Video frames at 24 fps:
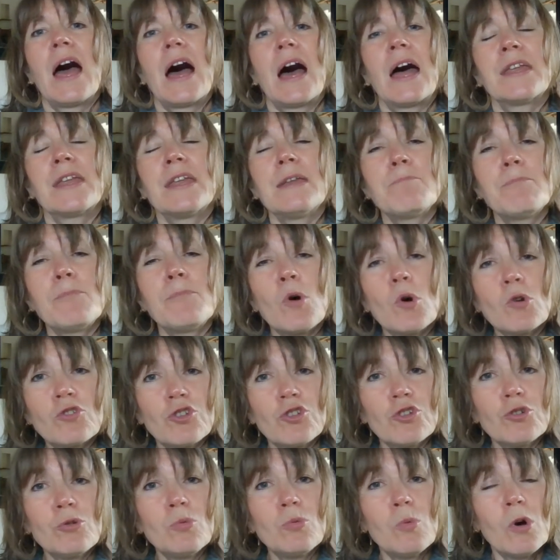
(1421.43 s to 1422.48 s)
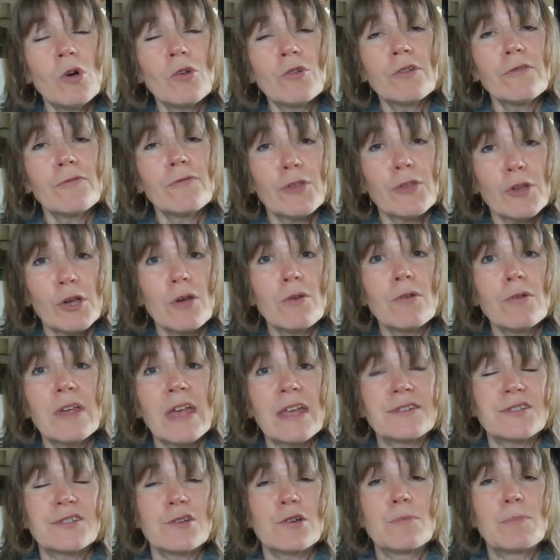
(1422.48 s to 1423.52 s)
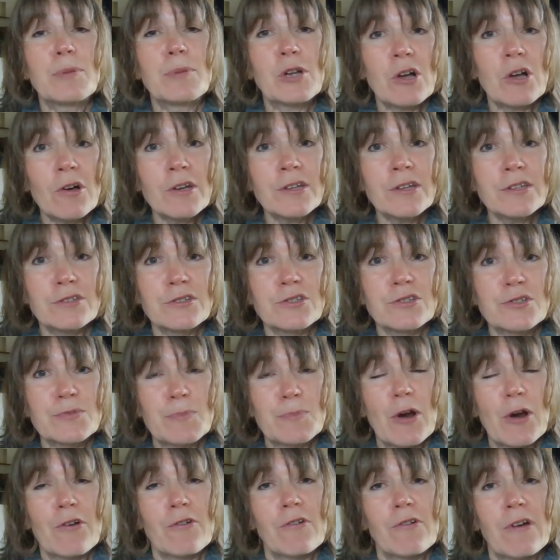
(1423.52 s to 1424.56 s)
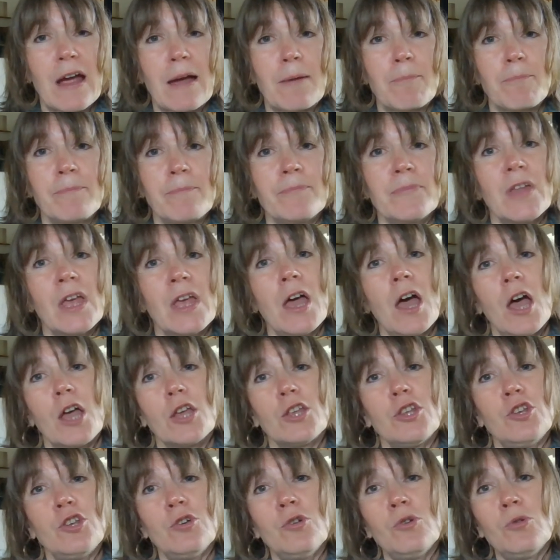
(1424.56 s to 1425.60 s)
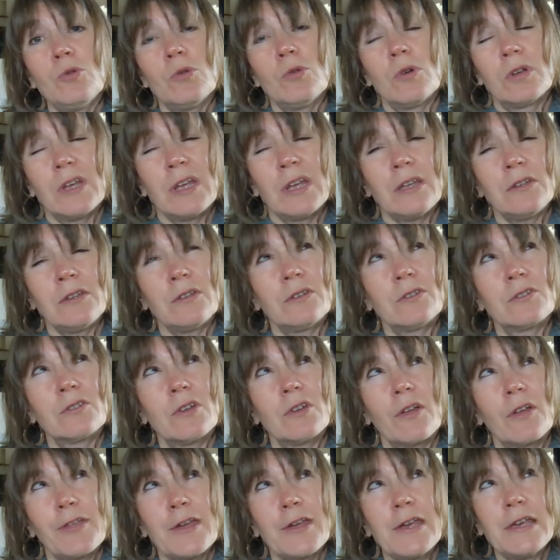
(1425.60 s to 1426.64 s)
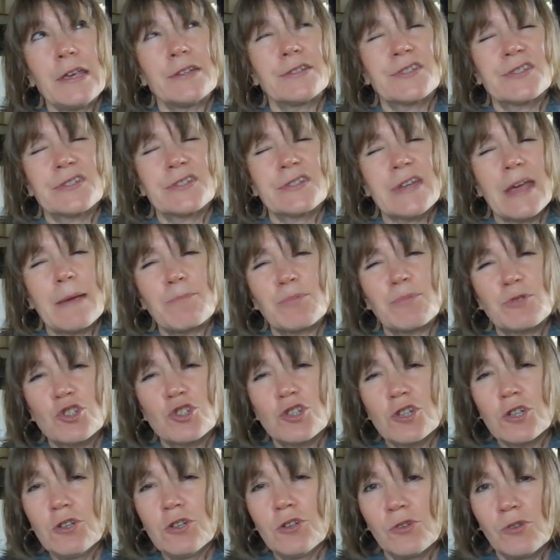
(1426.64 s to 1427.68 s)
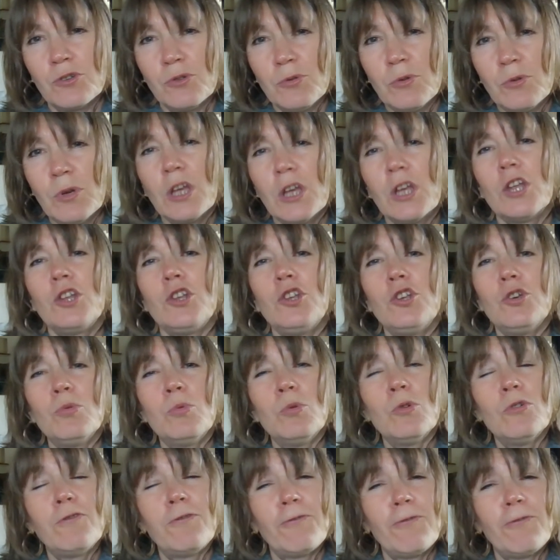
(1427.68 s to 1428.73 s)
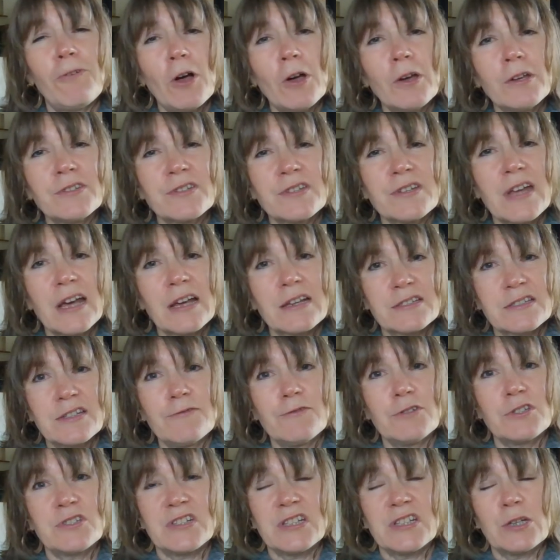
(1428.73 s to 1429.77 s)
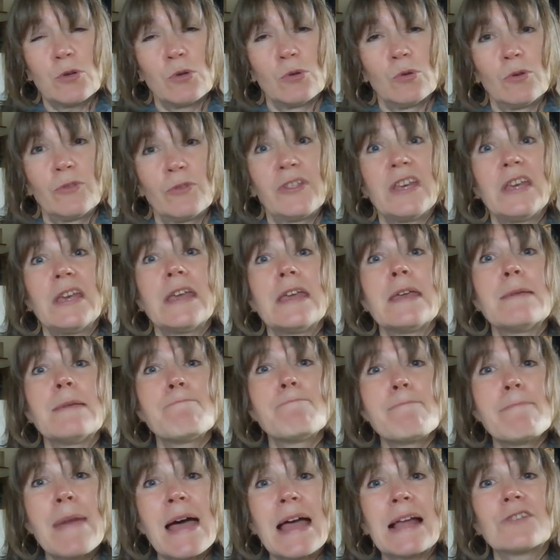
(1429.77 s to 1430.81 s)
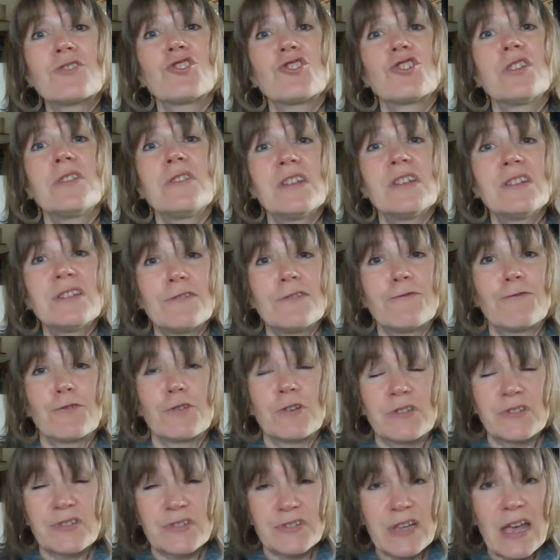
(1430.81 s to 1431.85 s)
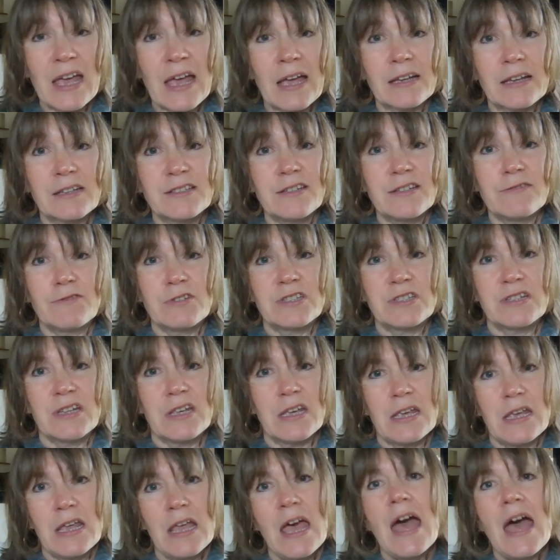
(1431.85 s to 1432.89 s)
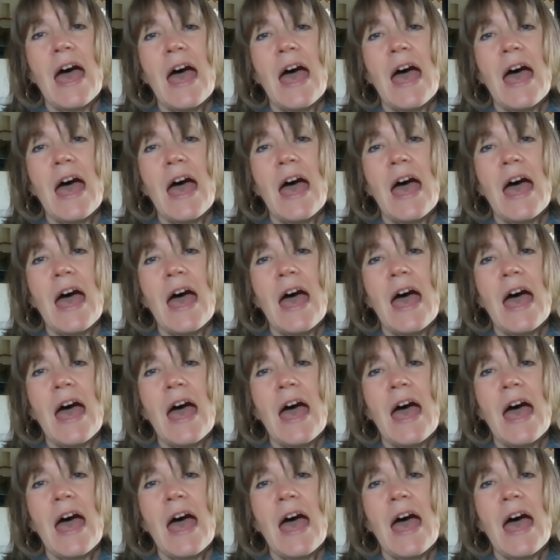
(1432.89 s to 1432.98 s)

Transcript: And in module 1 of the Go Get Sober guidance program, I think it's step 2, you will find an activity called the Imagine the Difference activity.